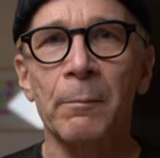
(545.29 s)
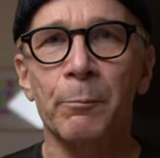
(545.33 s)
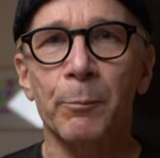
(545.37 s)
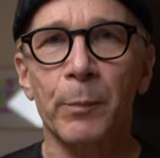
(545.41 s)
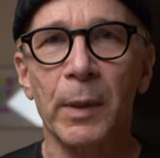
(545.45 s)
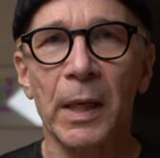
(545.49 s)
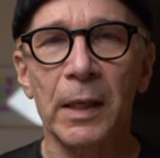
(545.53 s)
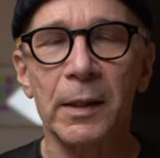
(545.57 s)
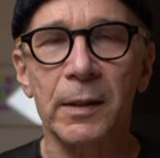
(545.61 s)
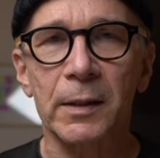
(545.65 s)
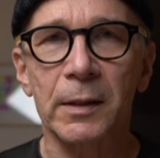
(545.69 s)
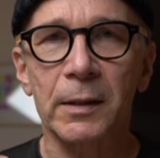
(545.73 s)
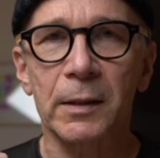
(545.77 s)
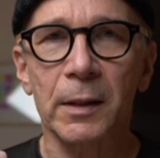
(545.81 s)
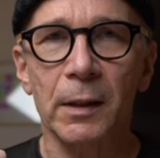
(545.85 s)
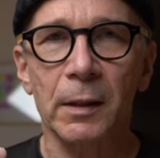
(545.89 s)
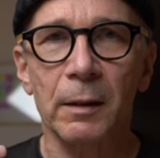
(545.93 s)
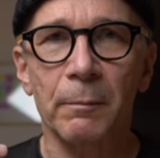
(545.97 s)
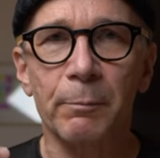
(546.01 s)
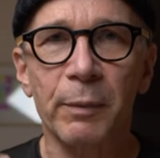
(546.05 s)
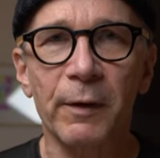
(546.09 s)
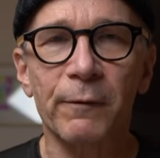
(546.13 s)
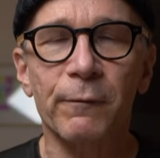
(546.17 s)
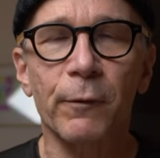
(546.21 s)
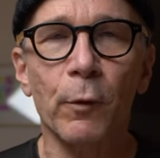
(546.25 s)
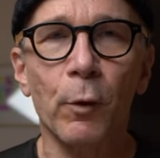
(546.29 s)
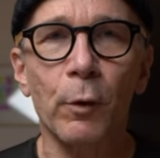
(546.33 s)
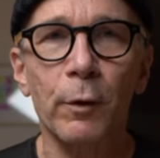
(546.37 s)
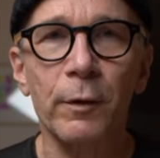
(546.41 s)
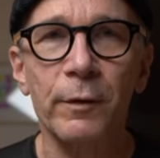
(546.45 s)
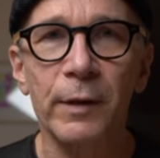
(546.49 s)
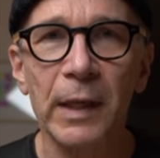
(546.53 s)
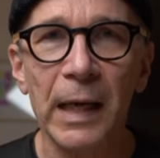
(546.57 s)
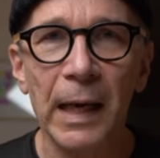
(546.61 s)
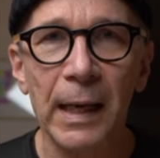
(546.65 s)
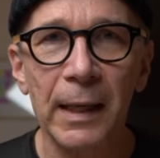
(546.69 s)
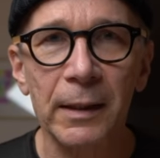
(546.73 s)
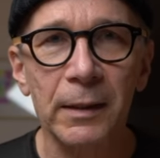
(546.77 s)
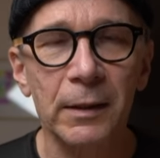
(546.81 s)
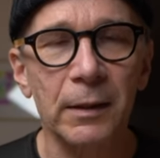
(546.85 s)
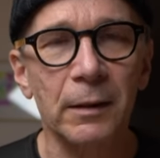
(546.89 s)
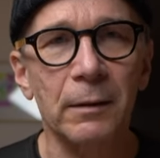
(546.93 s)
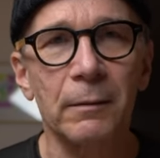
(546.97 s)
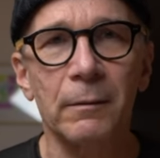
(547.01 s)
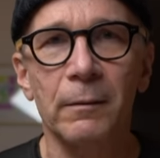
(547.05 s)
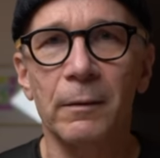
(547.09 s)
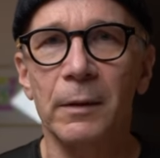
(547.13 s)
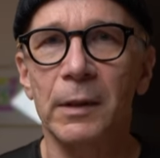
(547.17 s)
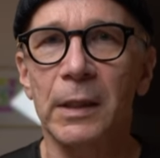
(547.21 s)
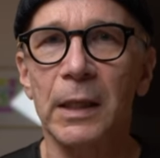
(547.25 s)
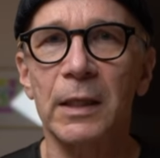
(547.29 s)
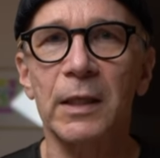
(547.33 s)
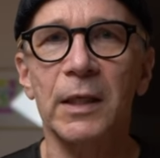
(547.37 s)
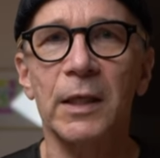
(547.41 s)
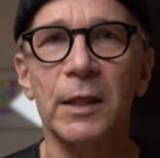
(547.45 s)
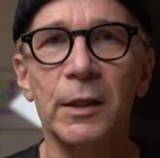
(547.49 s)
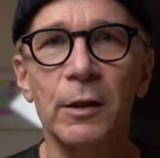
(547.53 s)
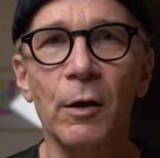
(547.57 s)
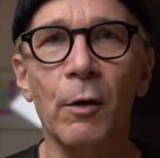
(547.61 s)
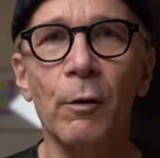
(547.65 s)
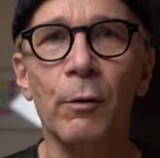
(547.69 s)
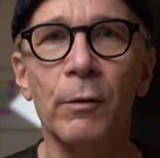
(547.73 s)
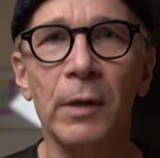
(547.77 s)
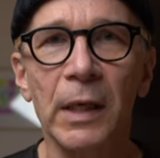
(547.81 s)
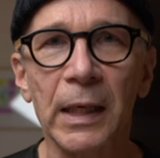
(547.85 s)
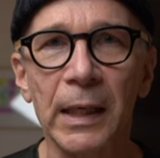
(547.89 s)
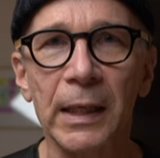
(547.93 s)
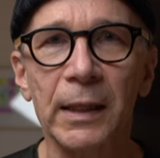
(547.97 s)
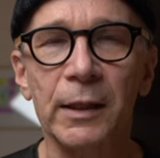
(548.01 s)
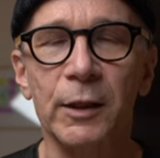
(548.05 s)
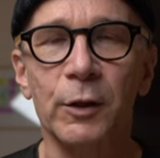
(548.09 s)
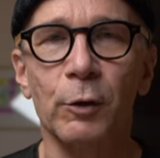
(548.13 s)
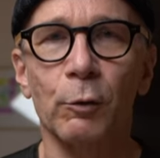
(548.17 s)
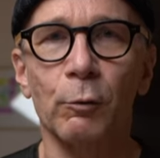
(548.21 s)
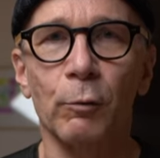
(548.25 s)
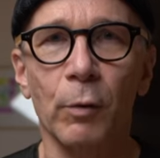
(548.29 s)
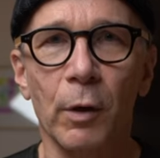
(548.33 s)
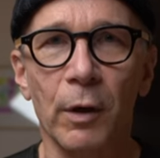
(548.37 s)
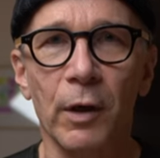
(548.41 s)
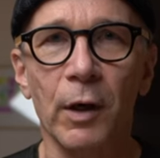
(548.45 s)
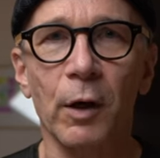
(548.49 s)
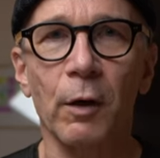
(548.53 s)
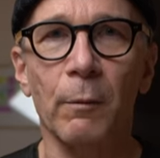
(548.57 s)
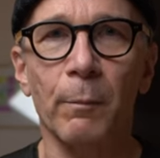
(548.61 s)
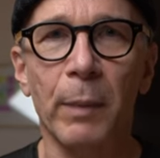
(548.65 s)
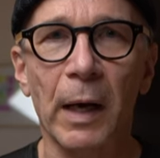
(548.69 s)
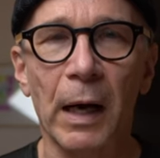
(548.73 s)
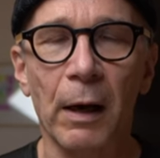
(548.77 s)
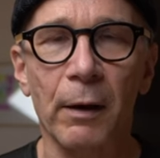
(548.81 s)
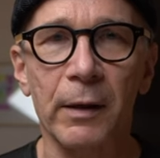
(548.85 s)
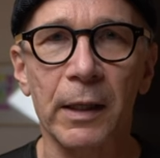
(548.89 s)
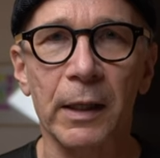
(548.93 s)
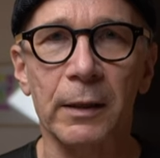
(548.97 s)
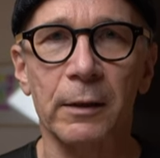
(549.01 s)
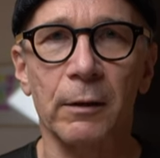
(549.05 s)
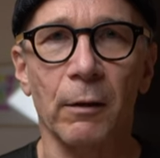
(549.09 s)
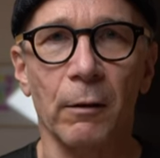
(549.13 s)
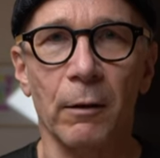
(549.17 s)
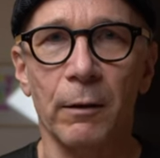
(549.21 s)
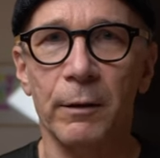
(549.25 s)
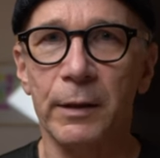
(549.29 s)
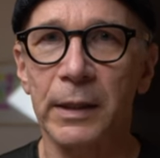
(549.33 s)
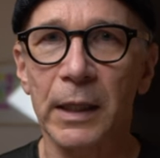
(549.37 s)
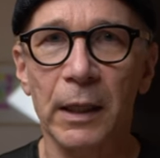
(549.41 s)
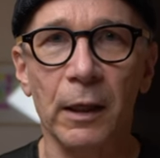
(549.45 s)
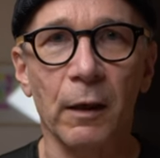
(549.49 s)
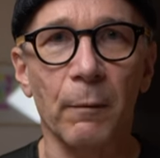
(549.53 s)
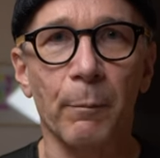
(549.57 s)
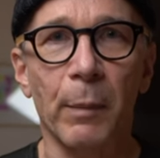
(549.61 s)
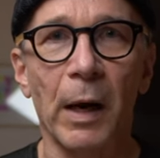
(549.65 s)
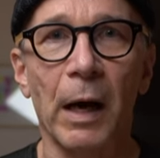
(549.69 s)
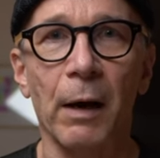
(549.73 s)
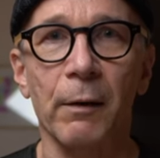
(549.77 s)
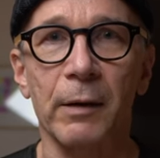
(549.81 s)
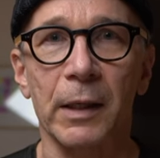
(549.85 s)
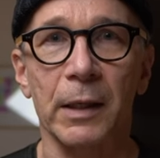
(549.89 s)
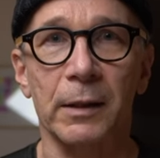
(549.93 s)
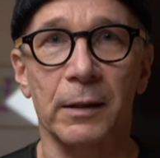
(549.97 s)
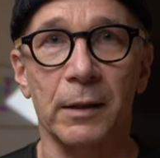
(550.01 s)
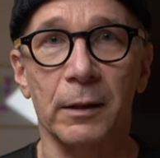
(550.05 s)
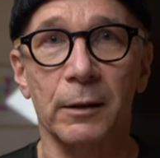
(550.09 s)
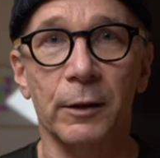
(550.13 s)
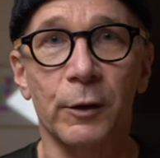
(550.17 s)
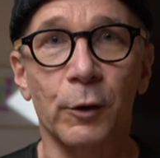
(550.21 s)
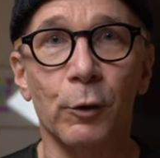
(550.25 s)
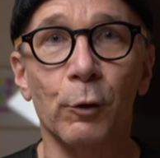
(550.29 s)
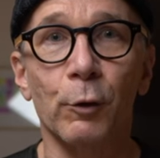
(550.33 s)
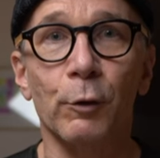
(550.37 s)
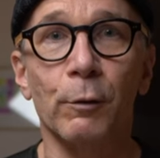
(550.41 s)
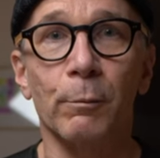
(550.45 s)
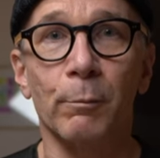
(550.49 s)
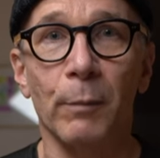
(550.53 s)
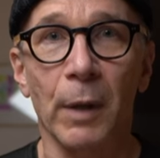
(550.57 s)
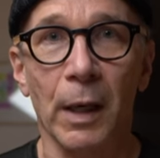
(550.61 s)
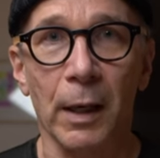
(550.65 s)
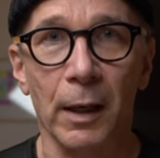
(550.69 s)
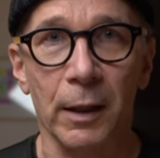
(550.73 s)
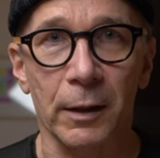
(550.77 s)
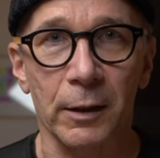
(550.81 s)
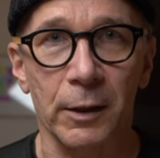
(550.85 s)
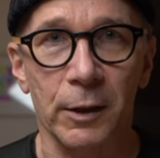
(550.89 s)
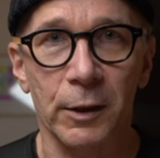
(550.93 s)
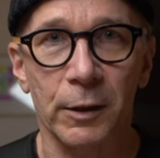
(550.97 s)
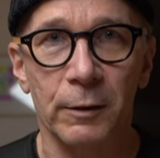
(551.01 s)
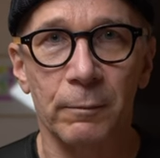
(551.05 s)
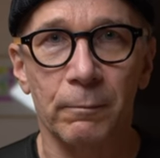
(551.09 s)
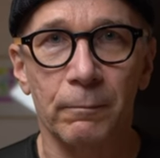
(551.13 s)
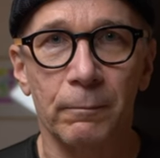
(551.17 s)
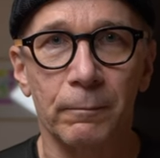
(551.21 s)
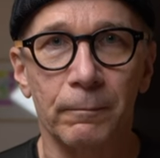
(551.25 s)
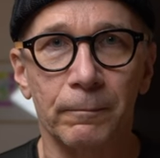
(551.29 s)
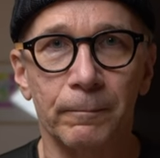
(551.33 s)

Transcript: But before that, there's no need to worry about it or think about it too much.